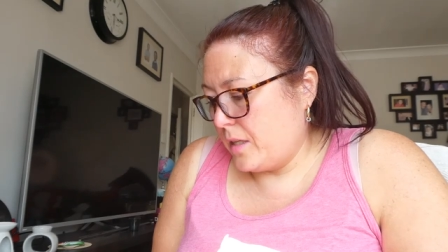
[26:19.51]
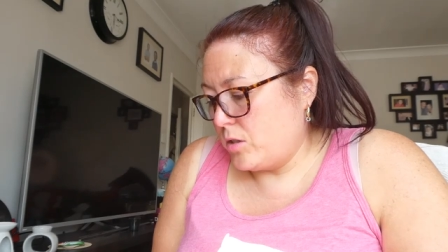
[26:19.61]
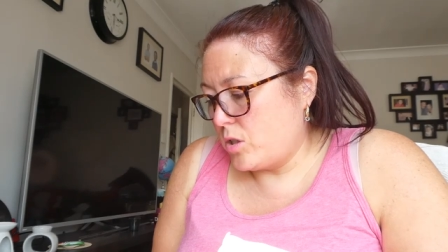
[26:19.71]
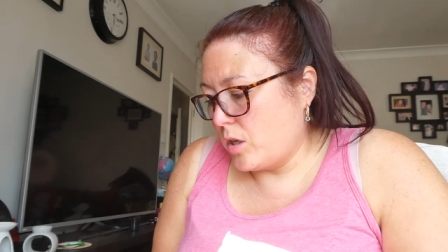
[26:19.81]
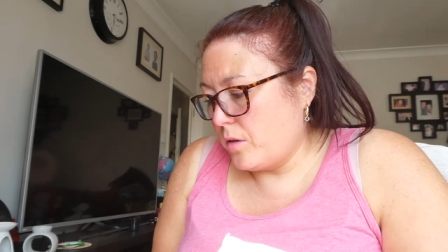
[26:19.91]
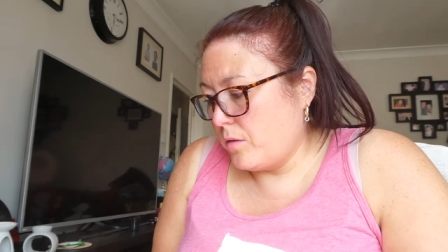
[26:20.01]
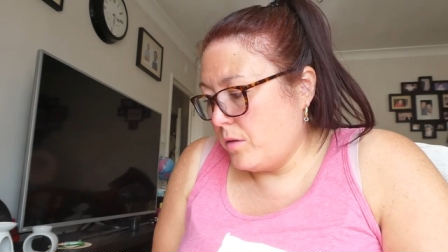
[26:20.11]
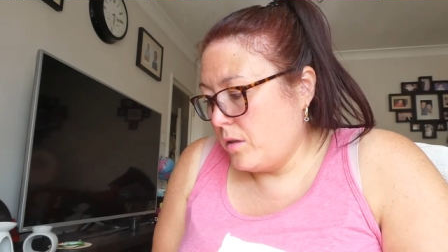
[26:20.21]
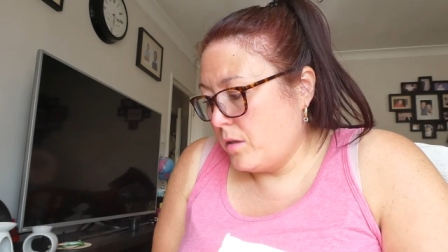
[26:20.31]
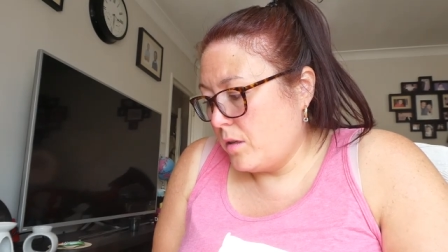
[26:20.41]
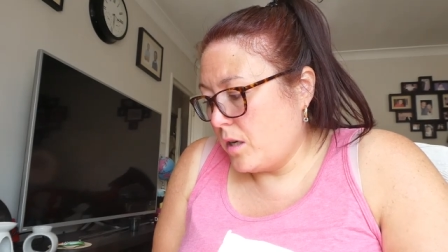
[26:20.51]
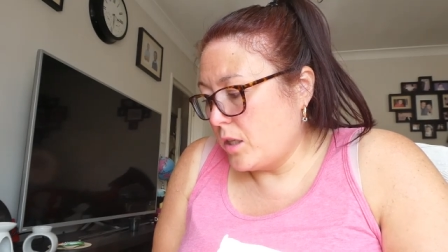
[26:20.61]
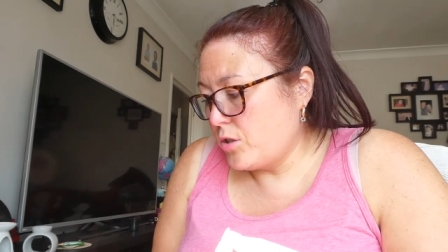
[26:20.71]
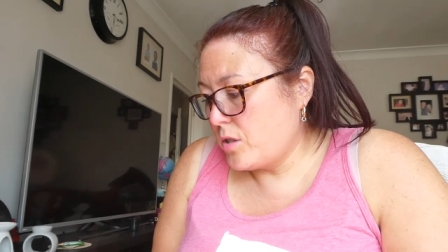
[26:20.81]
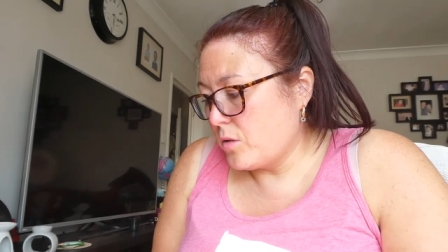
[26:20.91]
so
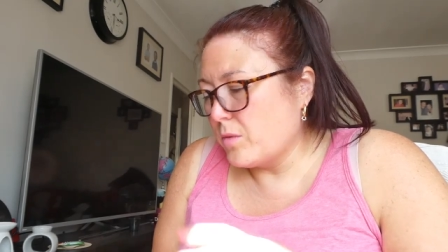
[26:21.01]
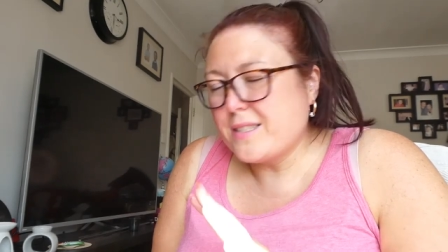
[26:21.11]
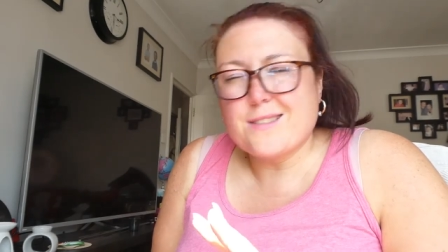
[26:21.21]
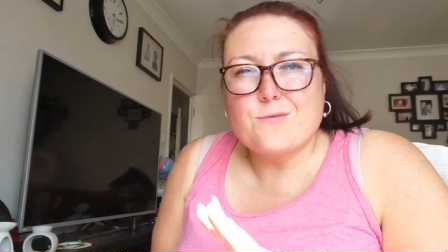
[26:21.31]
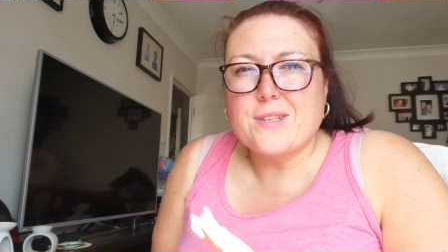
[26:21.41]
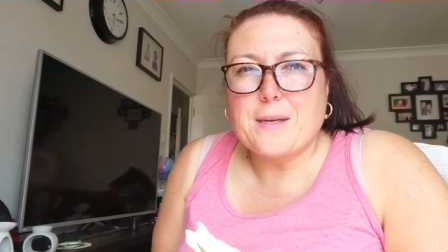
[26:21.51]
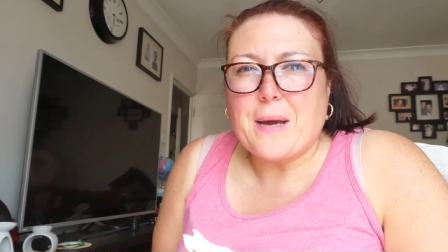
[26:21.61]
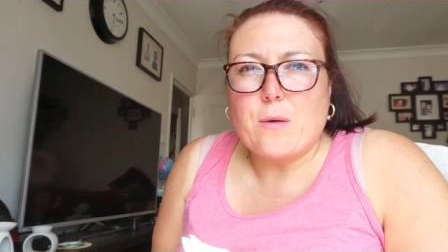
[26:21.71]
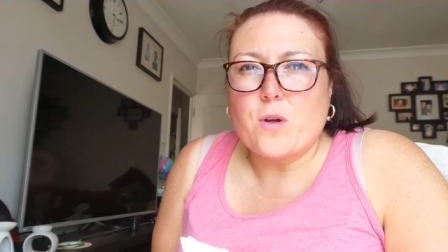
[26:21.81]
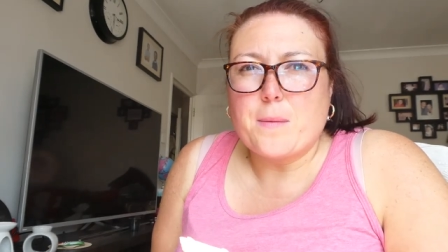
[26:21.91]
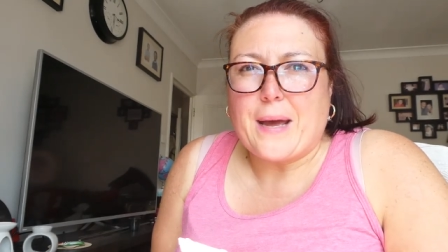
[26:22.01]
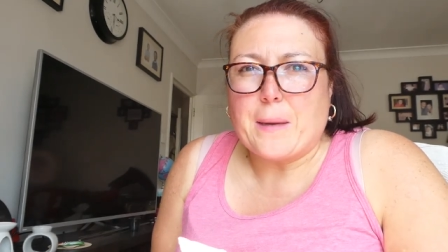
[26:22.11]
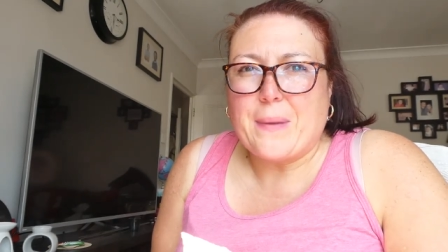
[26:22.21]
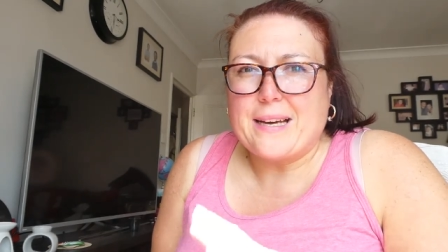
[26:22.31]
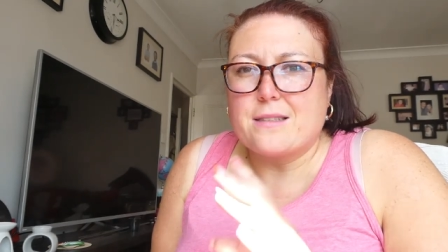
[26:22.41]
I just thought it doesn't really matter what the
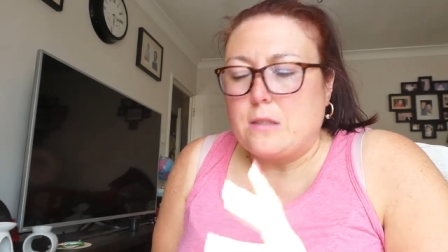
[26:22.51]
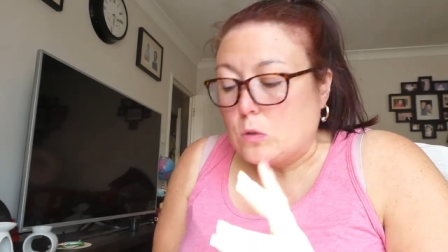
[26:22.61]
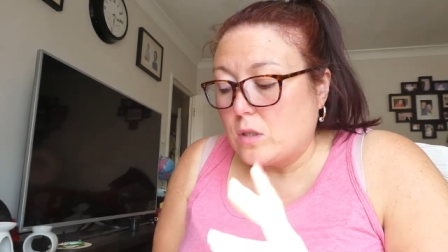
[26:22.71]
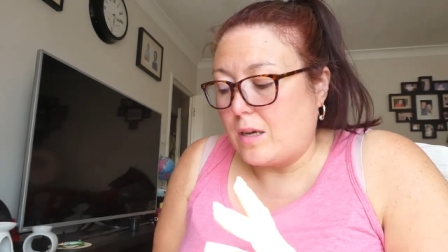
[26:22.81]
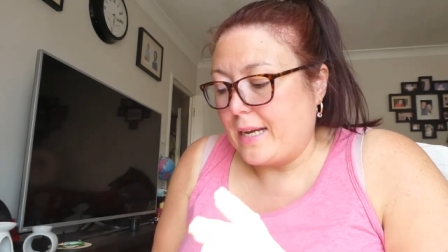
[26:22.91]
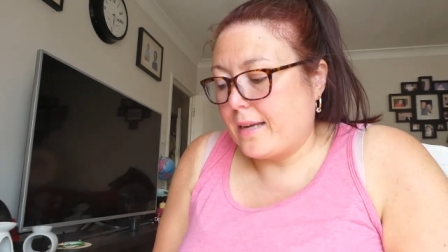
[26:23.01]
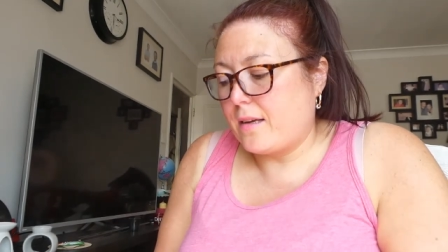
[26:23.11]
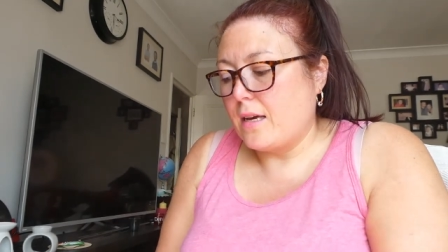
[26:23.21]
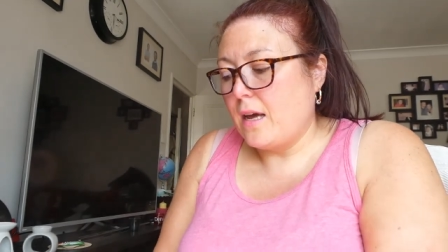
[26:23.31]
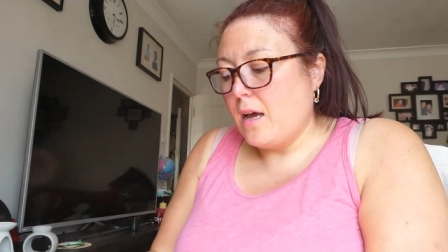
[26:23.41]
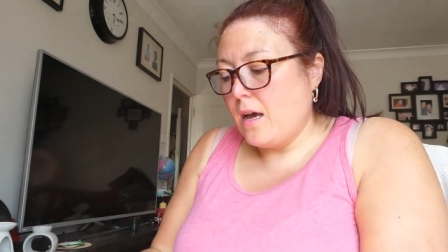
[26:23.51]
backpacks look like.